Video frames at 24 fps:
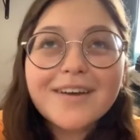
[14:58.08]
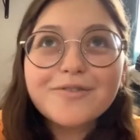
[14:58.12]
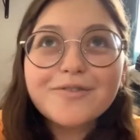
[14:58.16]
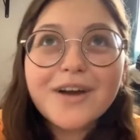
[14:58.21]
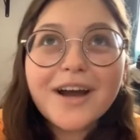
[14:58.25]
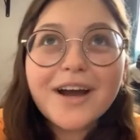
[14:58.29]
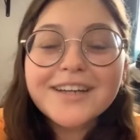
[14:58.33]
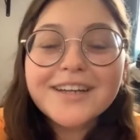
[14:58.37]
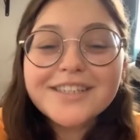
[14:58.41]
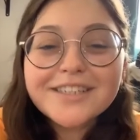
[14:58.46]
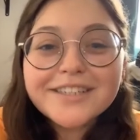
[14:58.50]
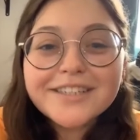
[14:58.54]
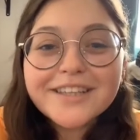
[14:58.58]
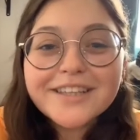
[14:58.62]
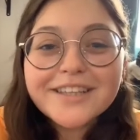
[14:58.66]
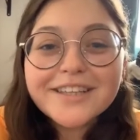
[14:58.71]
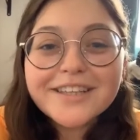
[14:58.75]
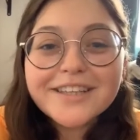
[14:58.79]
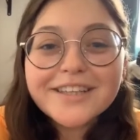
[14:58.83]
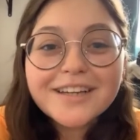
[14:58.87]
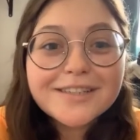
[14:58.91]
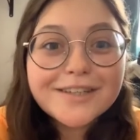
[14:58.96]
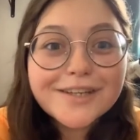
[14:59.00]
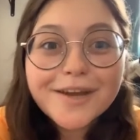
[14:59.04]
I just
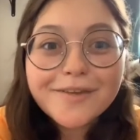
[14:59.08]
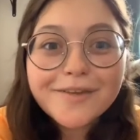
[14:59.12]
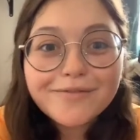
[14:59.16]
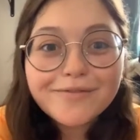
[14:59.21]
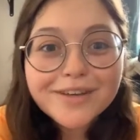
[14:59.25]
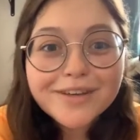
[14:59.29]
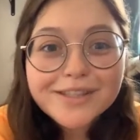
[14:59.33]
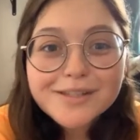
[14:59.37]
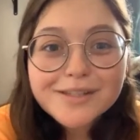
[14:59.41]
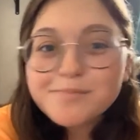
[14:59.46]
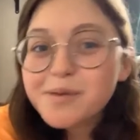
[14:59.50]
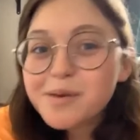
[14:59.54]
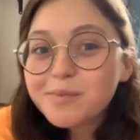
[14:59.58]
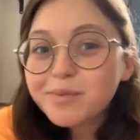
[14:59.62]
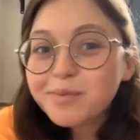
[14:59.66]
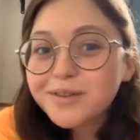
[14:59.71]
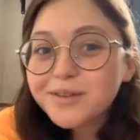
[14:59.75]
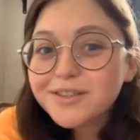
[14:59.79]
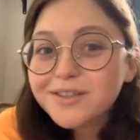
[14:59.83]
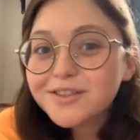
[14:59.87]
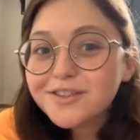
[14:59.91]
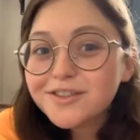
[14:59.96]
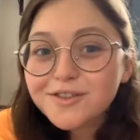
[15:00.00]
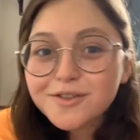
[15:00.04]
had to convince people
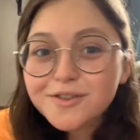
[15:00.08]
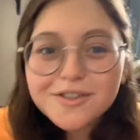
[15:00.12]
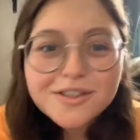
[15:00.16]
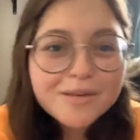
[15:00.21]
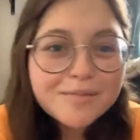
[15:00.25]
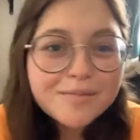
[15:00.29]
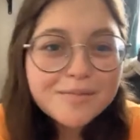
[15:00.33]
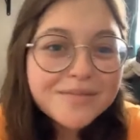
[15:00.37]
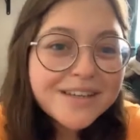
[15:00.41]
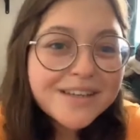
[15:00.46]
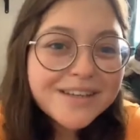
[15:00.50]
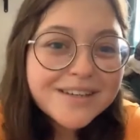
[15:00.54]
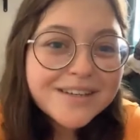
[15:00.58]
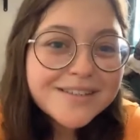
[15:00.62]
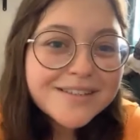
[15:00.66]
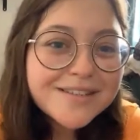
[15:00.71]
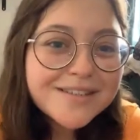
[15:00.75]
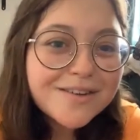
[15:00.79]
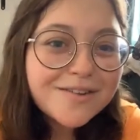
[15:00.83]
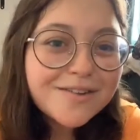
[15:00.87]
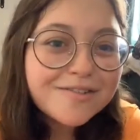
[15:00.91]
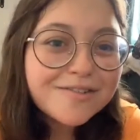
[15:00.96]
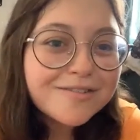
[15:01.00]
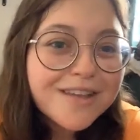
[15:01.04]
to do something.
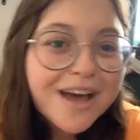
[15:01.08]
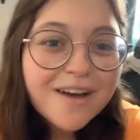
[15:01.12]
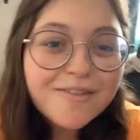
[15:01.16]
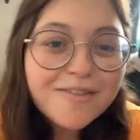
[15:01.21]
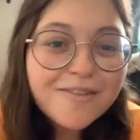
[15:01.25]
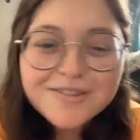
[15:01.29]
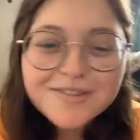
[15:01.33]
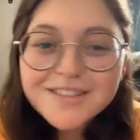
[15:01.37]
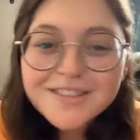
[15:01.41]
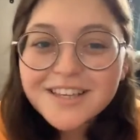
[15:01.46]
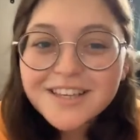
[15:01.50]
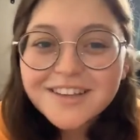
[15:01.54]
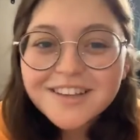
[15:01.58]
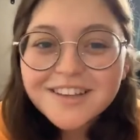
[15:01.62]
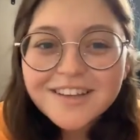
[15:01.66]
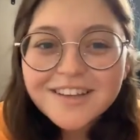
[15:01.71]
So that was